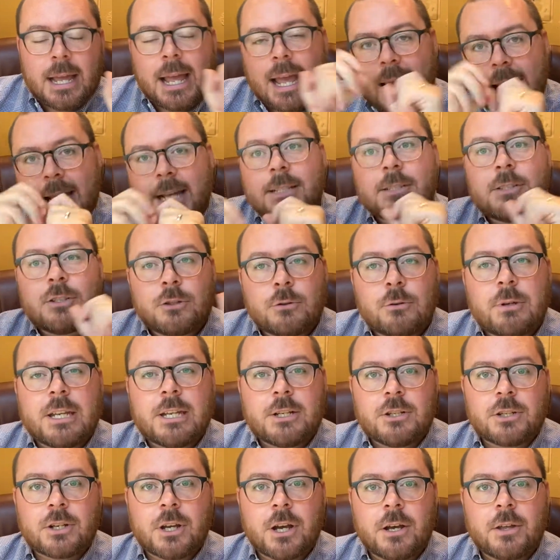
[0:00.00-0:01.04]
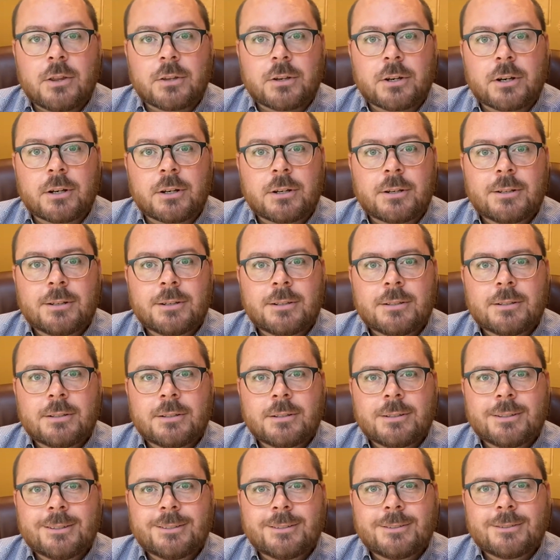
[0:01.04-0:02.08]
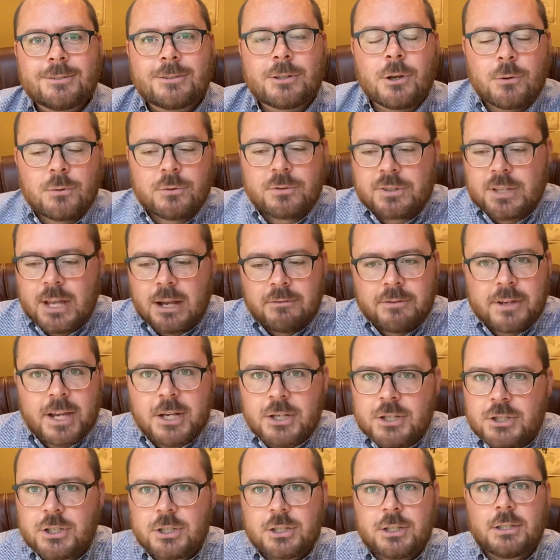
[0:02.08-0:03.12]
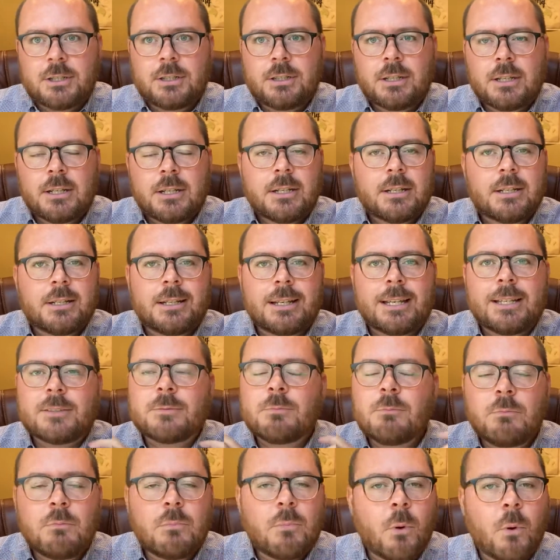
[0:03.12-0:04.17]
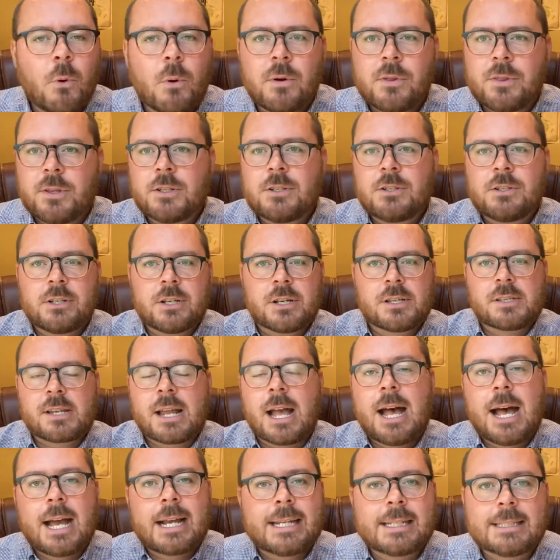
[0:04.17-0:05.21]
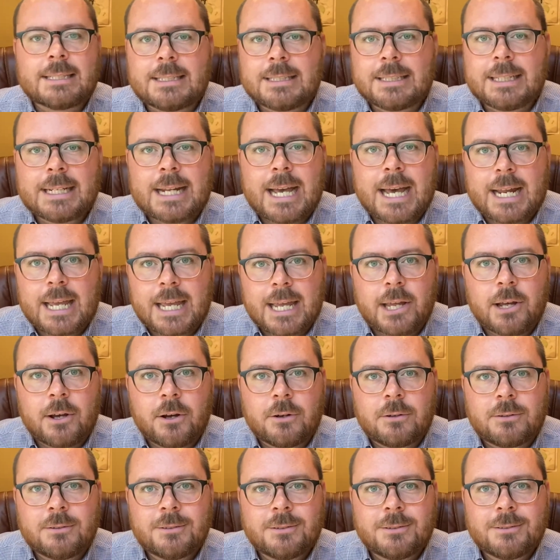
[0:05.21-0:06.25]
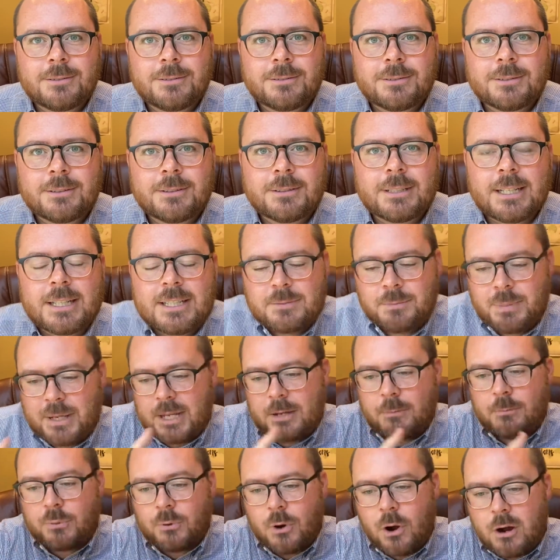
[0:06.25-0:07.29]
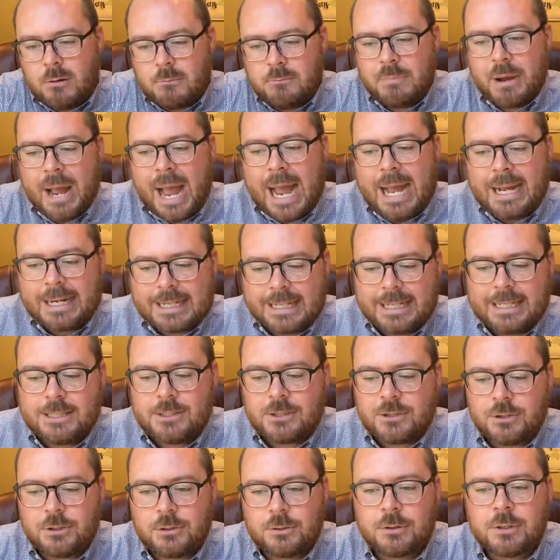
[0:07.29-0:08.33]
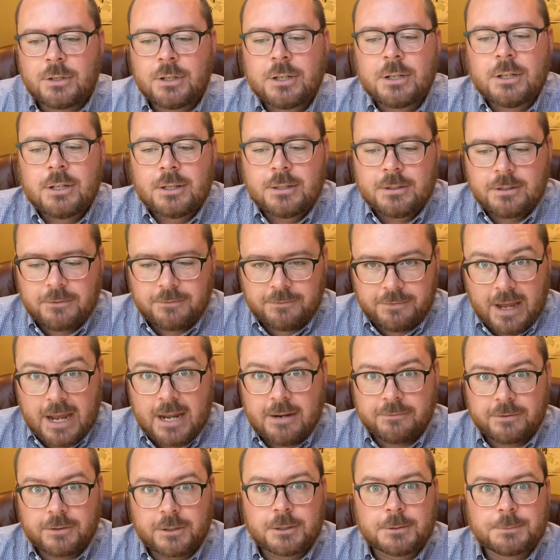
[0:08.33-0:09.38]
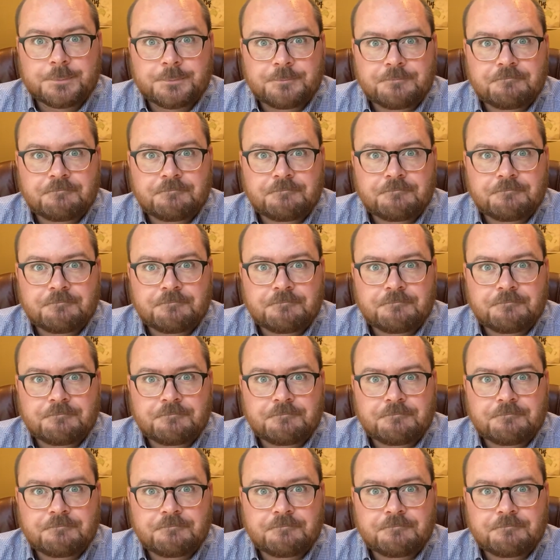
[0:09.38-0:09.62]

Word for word: and to each other. So salvation is more than just I get to get out of hell. It's being brought back into favor